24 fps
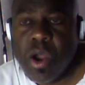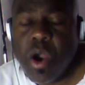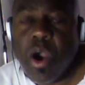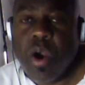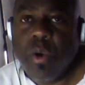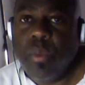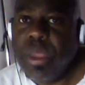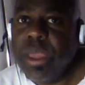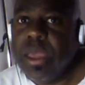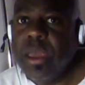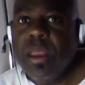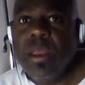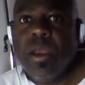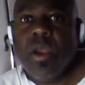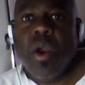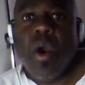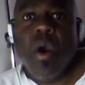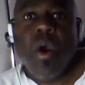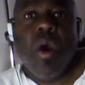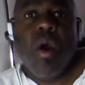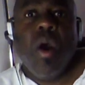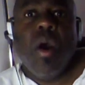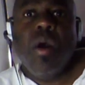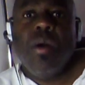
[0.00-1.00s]
Are we going to
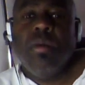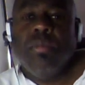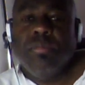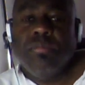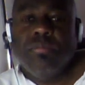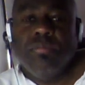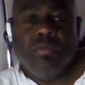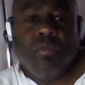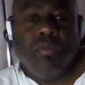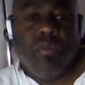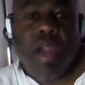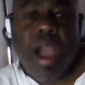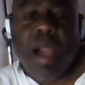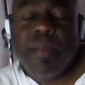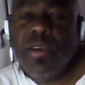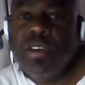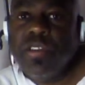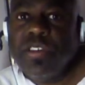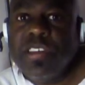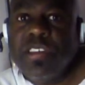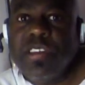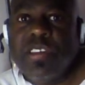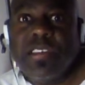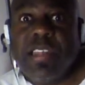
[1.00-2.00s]
call
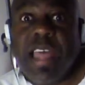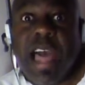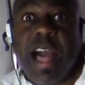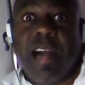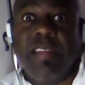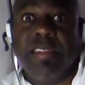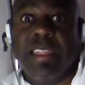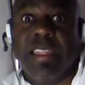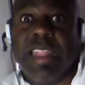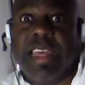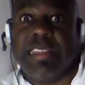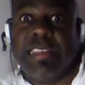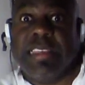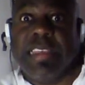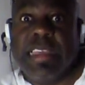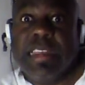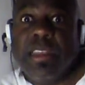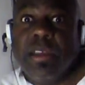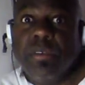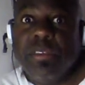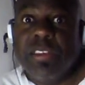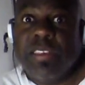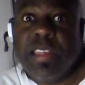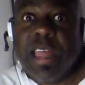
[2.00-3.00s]
Ramos' style the
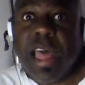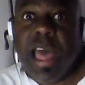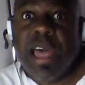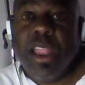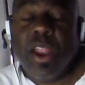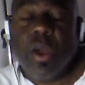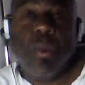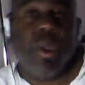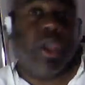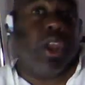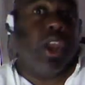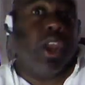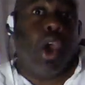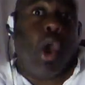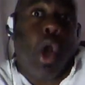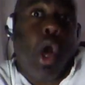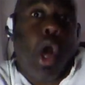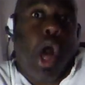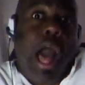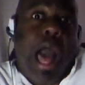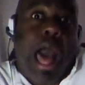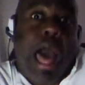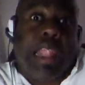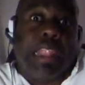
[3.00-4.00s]
Latino style? Are we going to
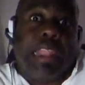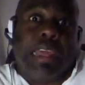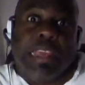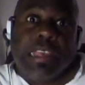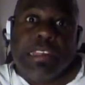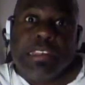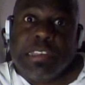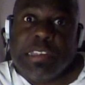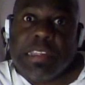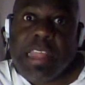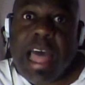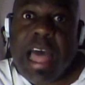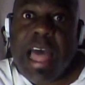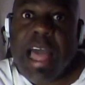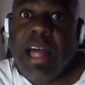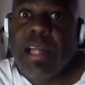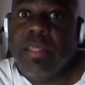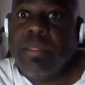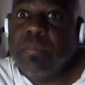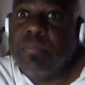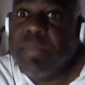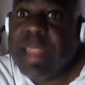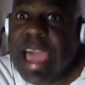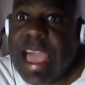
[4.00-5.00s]
call Ali's
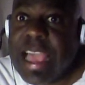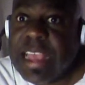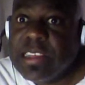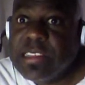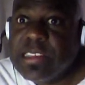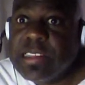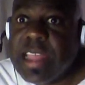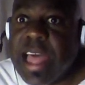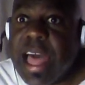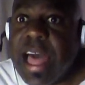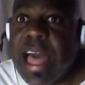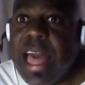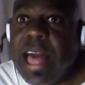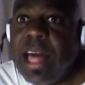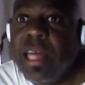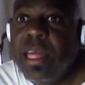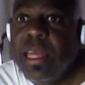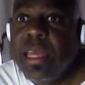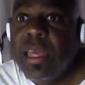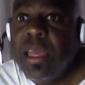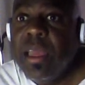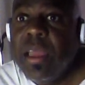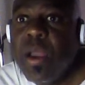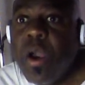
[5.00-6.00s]
style the black style?